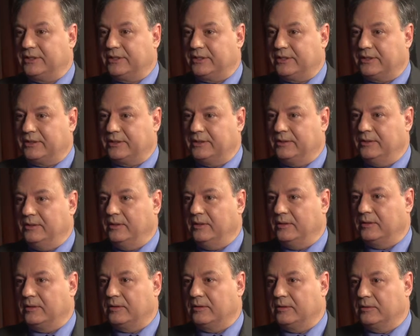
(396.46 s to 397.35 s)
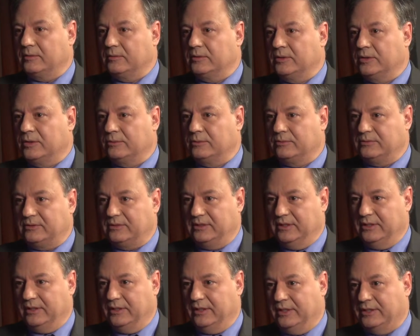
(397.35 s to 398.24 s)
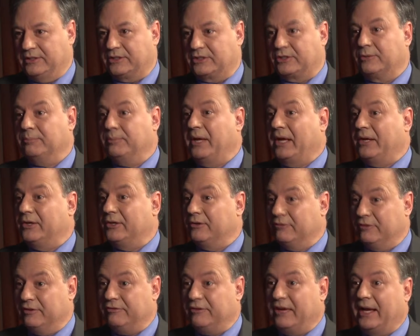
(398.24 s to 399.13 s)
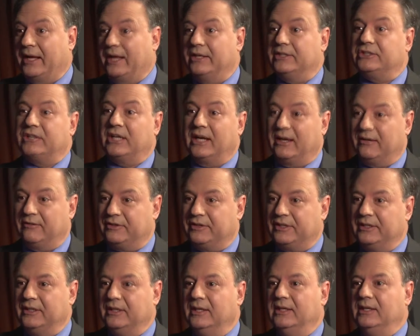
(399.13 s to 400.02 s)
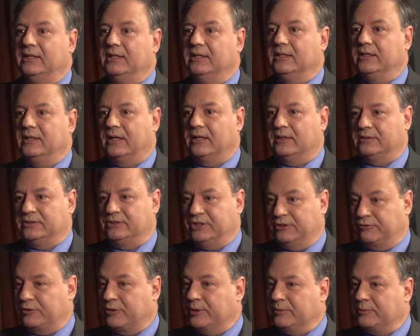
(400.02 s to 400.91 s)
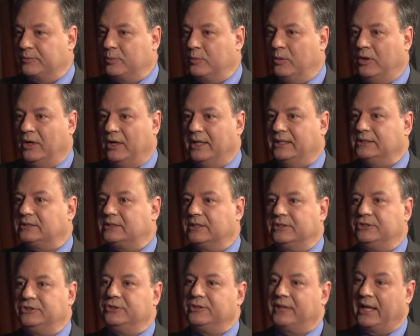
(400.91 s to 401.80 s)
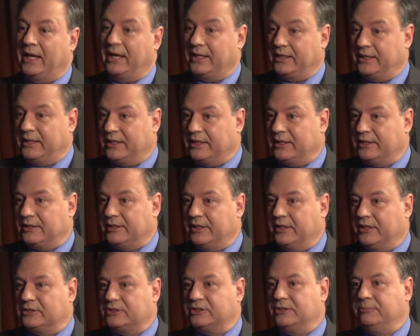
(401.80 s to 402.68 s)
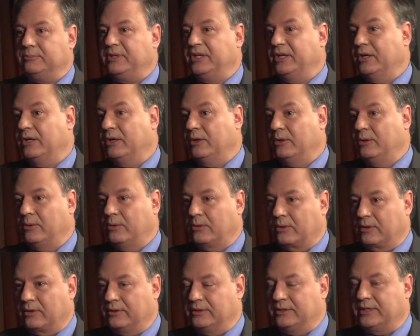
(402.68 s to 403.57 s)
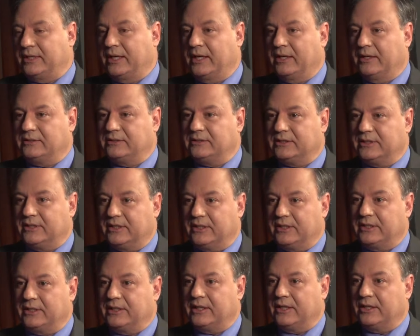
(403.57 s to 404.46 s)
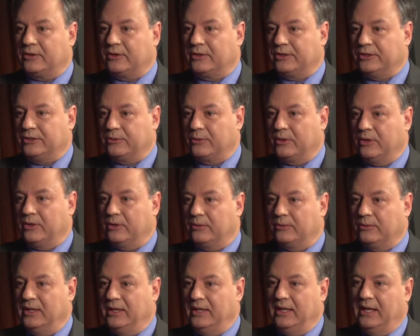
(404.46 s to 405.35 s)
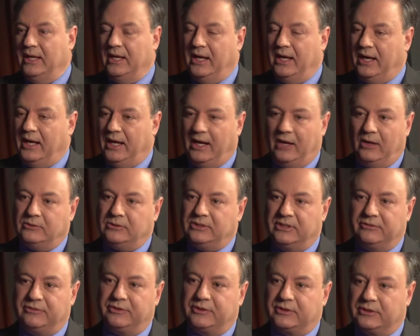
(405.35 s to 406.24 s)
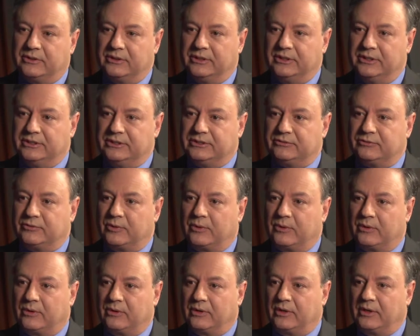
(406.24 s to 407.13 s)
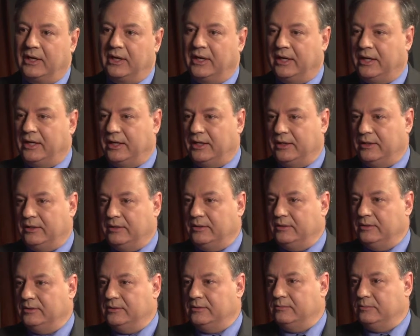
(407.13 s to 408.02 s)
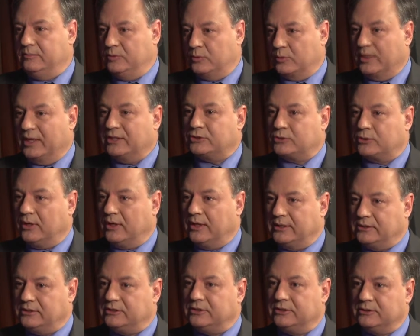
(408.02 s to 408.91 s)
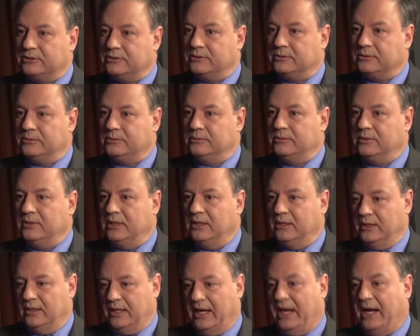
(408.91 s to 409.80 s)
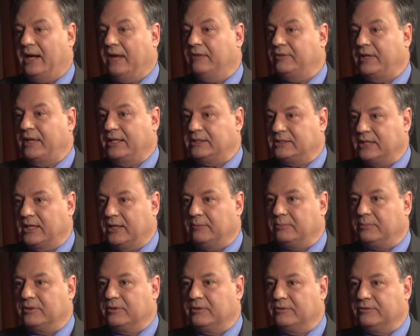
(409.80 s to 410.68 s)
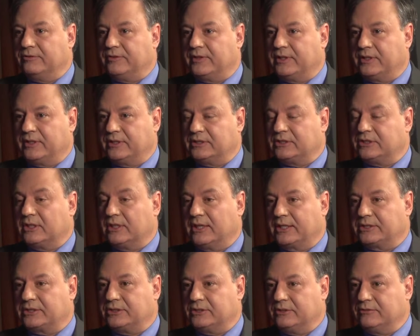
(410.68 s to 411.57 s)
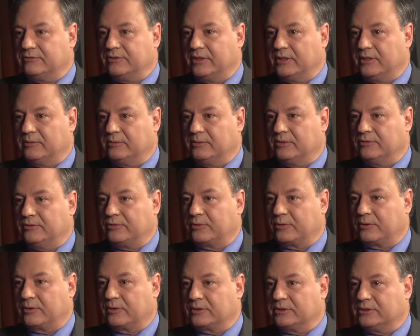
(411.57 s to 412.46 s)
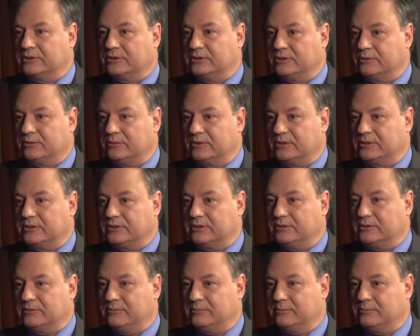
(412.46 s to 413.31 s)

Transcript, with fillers: uh, you know it's a competitive advantage having different wines that you can't get at the LCBO or you can't uh, get on your own. How difficult it is for a restaurant to have that type of uh, selection available for consumers?